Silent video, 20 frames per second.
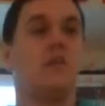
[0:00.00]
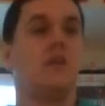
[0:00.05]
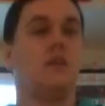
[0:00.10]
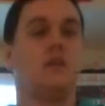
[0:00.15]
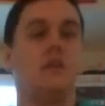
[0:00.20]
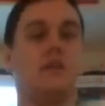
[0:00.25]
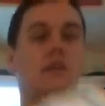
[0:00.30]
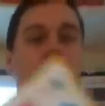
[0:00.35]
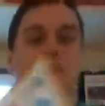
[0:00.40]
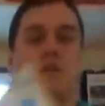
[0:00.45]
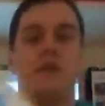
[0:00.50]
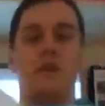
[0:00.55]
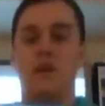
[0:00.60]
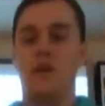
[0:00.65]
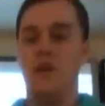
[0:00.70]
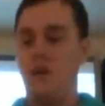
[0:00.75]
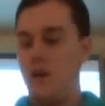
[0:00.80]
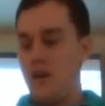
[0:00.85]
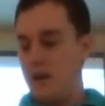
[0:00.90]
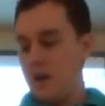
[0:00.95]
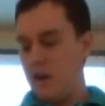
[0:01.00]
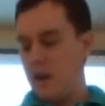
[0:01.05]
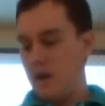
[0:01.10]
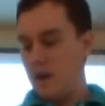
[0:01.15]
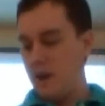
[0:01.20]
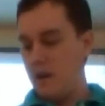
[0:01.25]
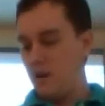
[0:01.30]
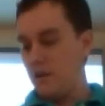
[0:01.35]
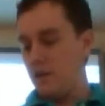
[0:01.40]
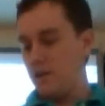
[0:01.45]

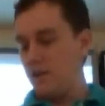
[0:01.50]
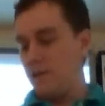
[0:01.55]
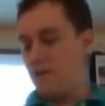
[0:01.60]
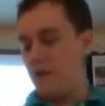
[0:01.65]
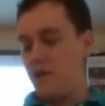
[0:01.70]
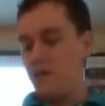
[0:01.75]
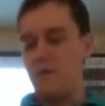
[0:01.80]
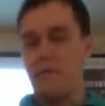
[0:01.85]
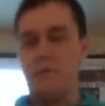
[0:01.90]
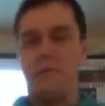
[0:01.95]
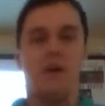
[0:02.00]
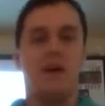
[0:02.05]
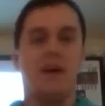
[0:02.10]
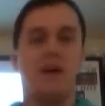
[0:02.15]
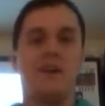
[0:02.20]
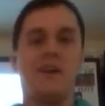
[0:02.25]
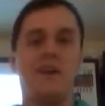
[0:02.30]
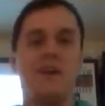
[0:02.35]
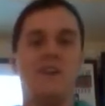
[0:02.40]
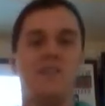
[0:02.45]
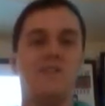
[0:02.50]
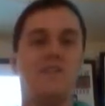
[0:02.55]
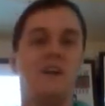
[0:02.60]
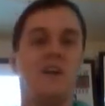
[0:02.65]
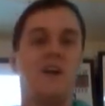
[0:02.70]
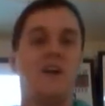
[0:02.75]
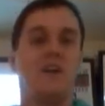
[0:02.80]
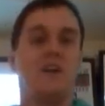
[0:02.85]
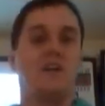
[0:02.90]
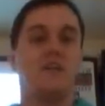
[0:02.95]
and they would be
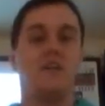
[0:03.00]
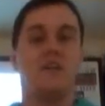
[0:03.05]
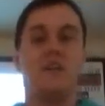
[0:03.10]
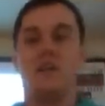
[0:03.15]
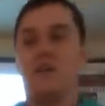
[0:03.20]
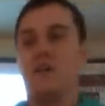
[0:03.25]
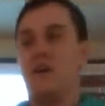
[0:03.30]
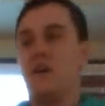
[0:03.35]
identifying